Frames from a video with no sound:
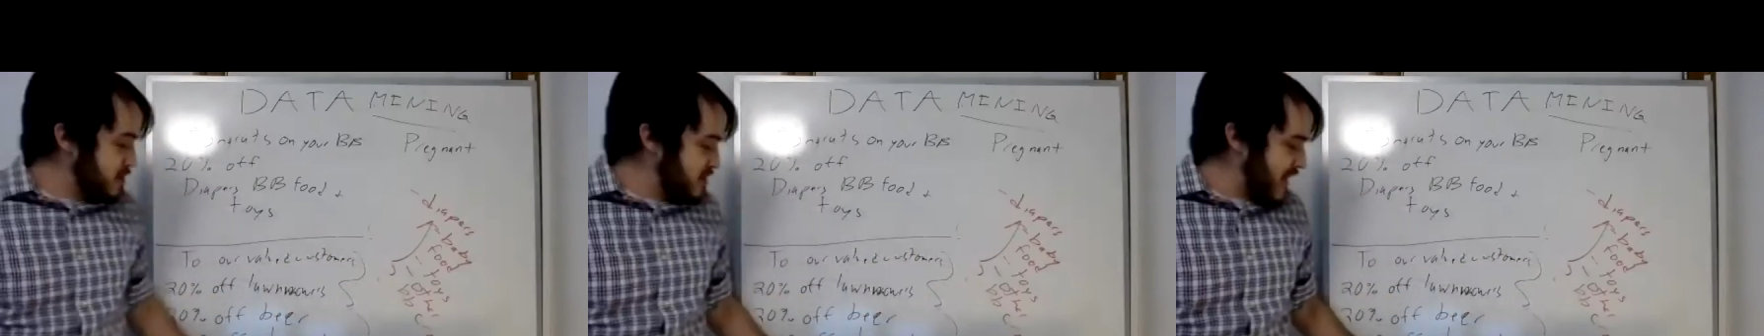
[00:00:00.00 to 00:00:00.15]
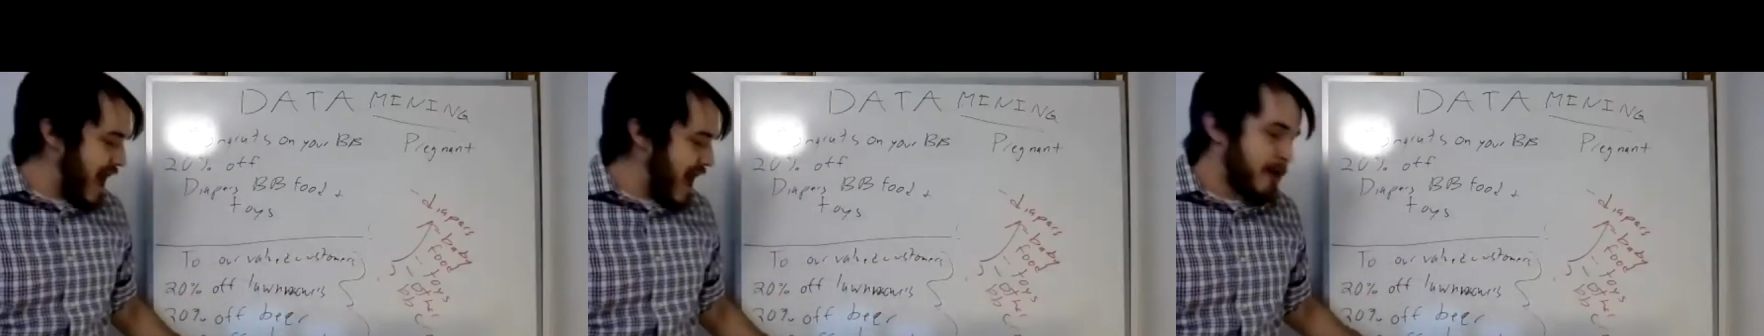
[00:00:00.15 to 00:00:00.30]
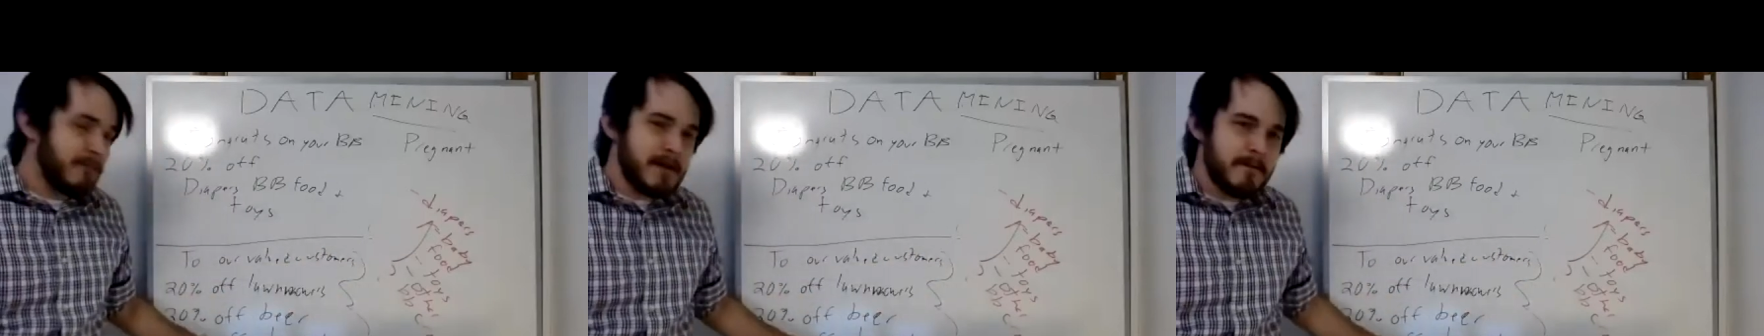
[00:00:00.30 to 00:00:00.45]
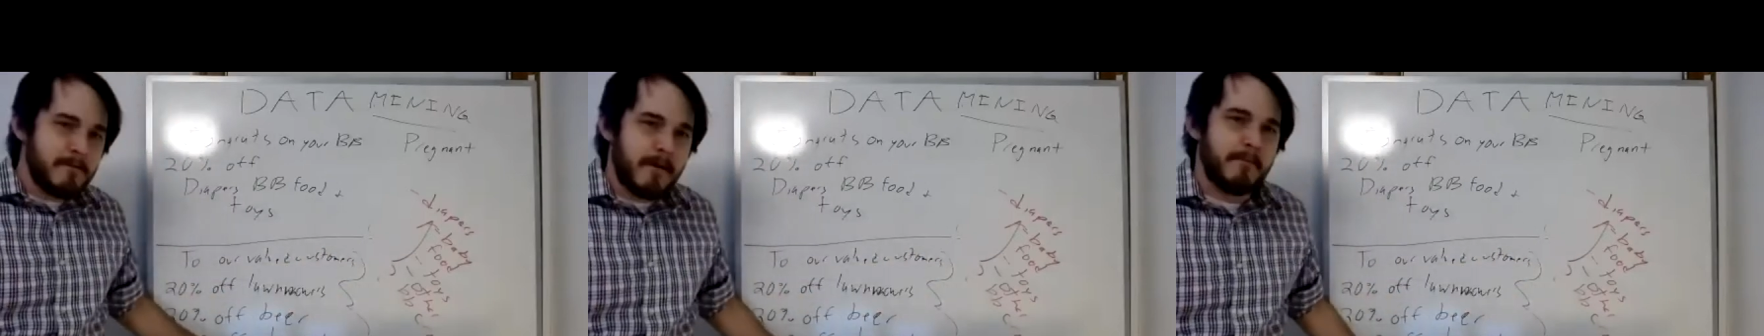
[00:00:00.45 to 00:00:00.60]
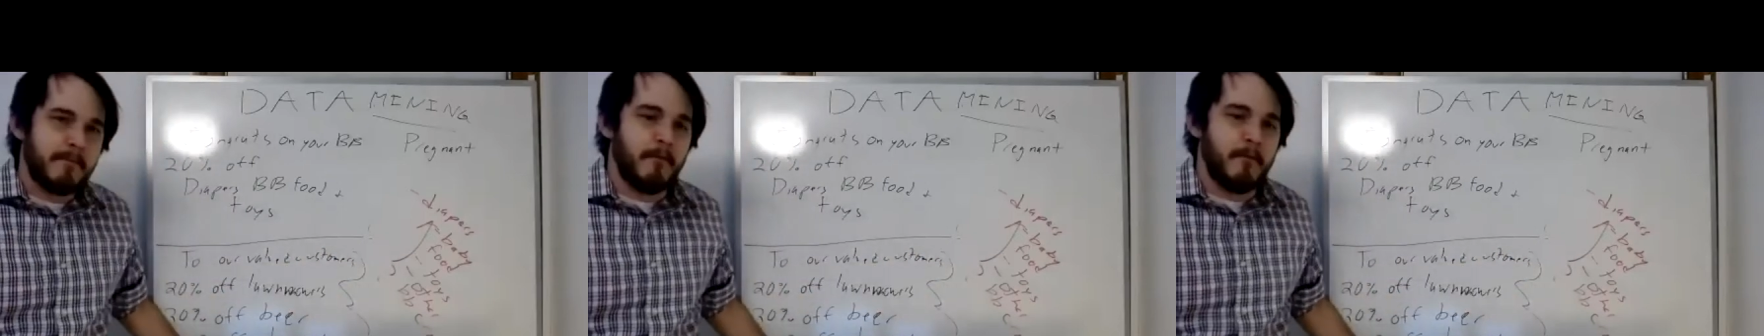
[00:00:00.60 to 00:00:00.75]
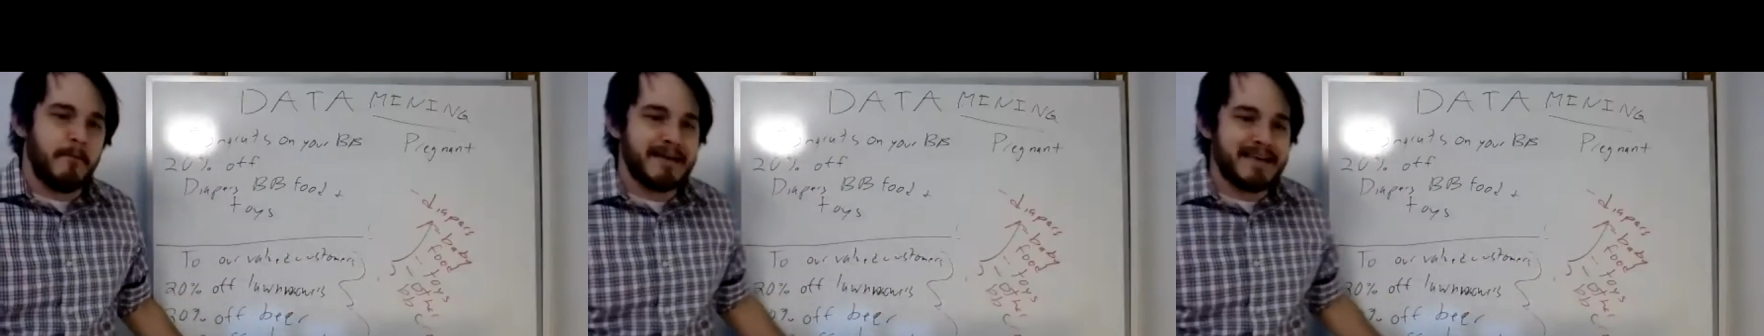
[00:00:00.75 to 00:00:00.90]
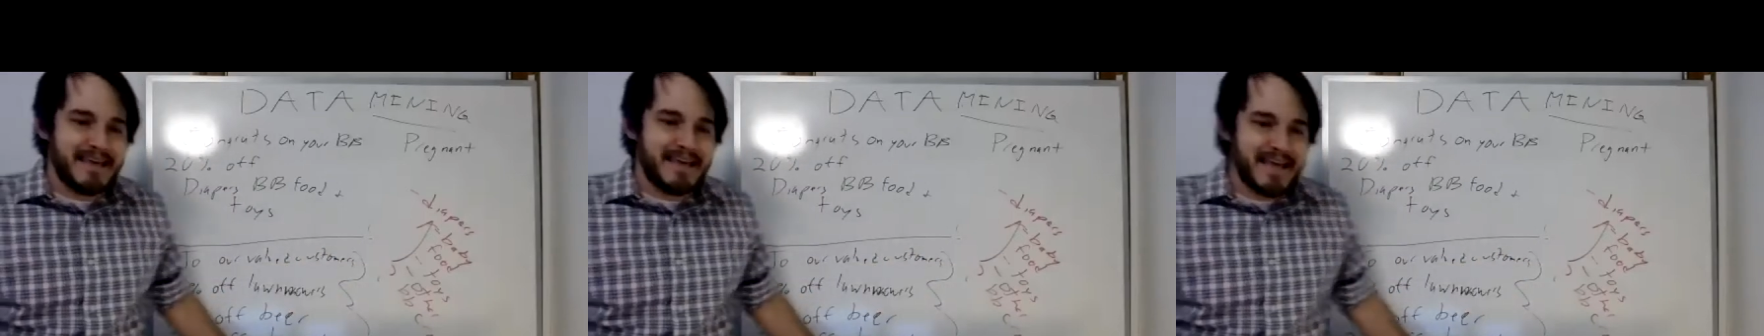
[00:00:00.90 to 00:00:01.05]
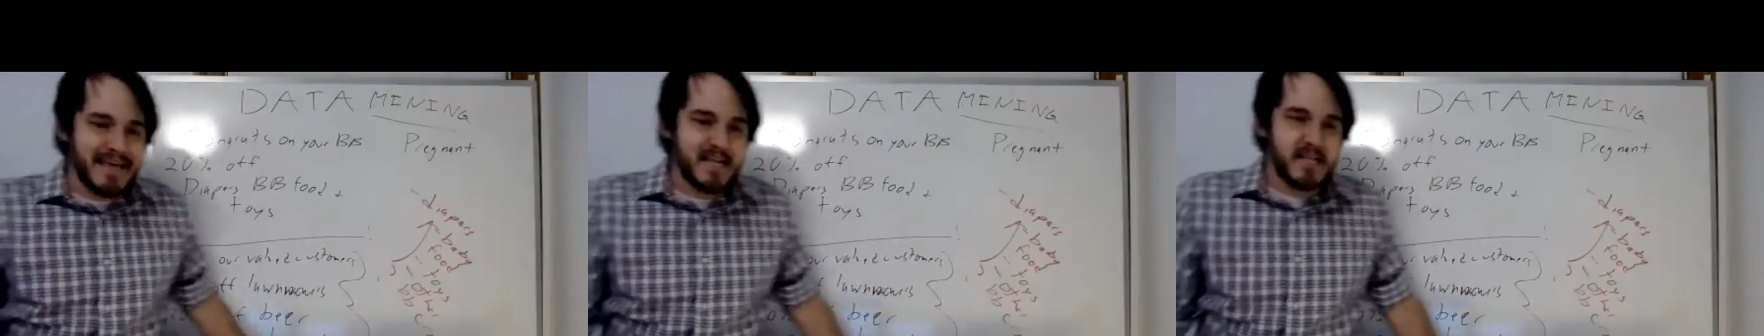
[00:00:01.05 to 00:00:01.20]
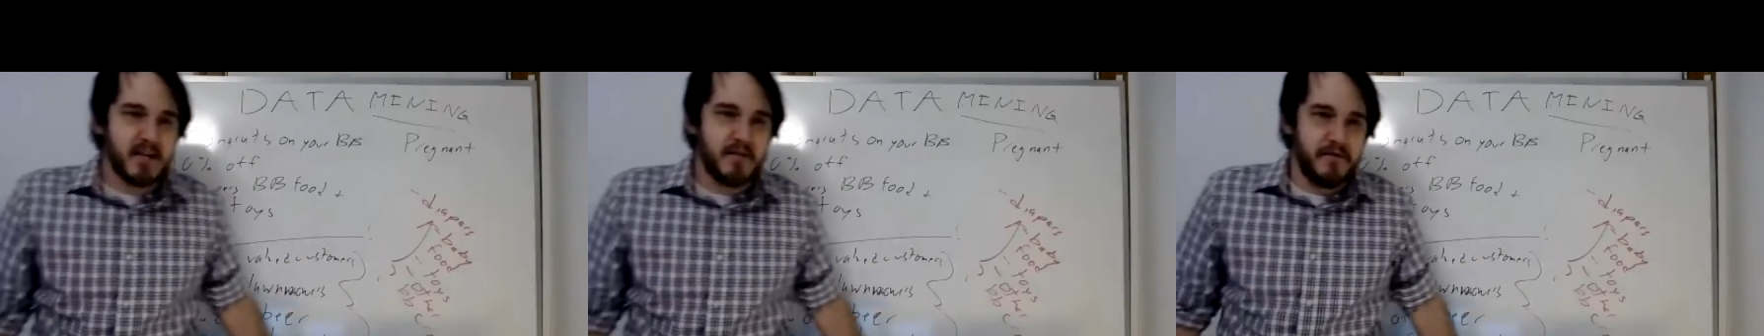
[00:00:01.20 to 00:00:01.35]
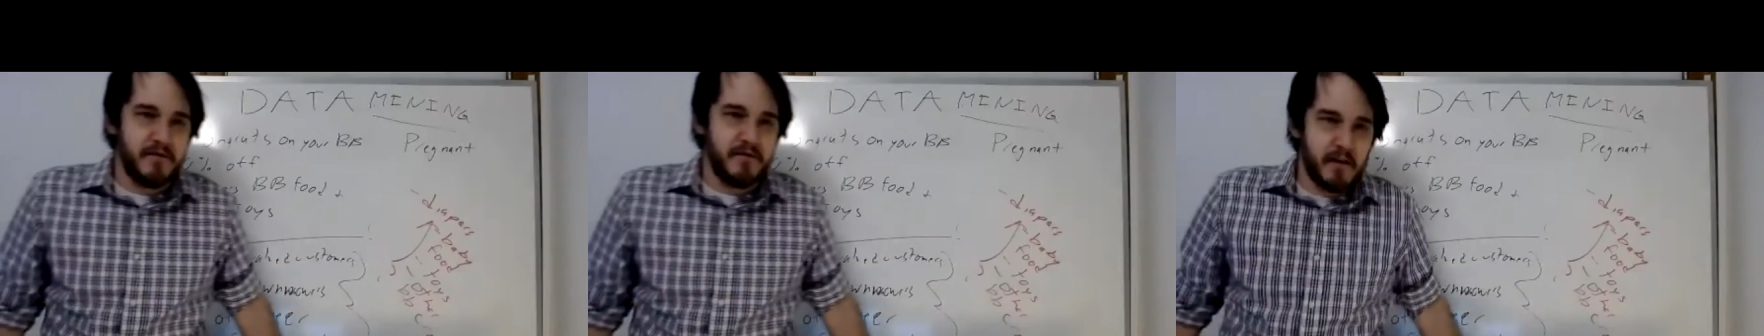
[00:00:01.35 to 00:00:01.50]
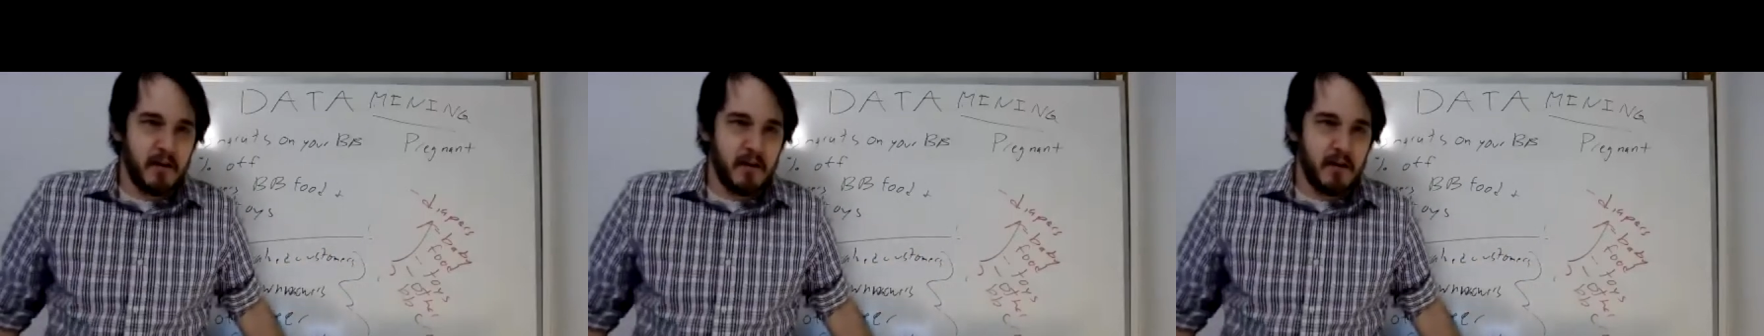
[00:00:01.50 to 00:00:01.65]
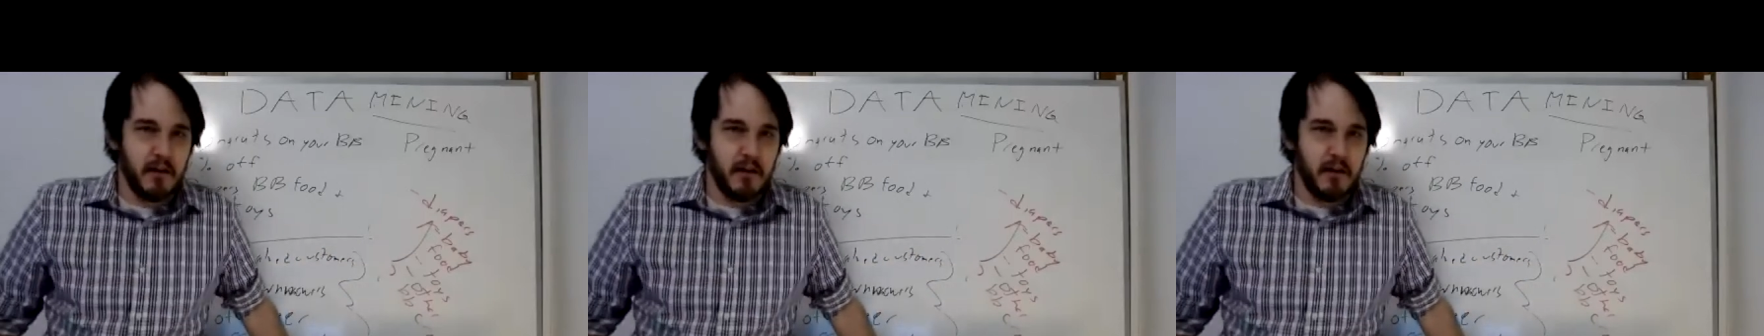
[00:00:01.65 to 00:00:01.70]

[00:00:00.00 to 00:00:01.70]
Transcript: how many people begin to feel